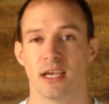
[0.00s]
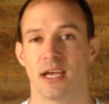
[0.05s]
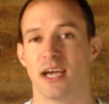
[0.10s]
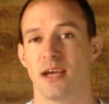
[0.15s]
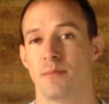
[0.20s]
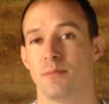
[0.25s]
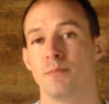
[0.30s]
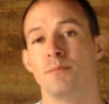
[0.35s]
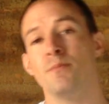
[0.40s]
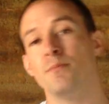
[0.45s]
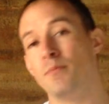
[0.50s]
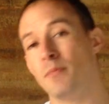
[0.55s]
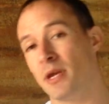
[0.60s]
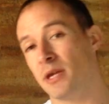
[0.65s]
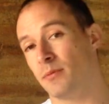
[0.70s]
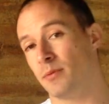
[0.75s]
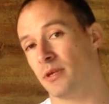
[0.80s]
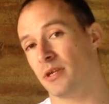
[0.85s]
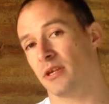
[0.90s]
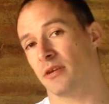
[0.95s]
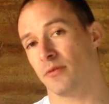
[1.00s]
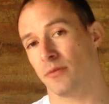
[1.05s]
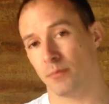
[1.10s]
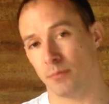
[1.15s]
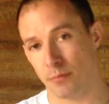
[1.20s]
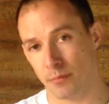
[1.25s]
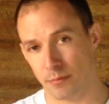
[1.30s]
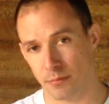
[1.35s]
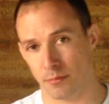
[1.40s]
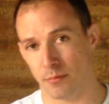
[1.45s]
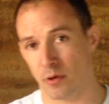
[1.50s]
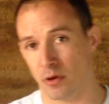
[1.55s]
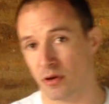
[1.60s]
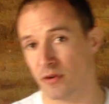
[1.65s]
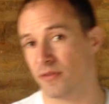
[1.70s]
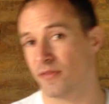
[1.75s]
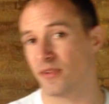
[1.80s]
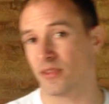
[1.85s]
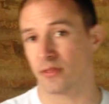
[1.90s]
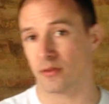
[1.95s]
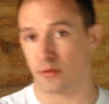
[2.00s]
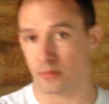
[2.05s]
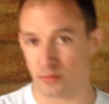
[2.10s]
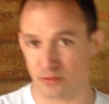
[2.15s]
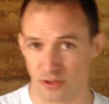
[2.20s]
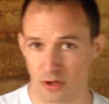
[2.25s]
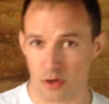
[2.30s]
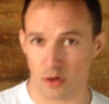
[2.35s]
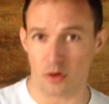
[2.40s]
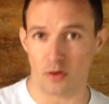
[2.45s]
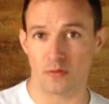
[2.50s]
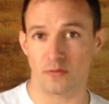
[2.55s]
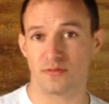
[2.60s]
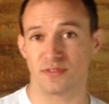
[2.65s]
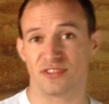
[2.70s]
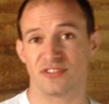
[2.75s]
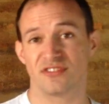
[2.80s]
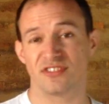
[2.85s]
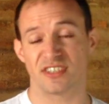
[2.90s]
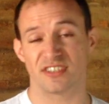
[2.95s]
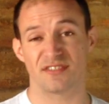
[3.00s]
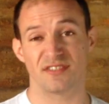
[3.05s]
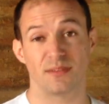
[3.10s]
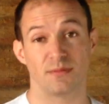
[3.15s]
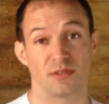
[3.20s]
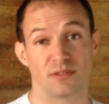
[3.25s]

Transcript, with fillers: um, maybe more for those over sixty,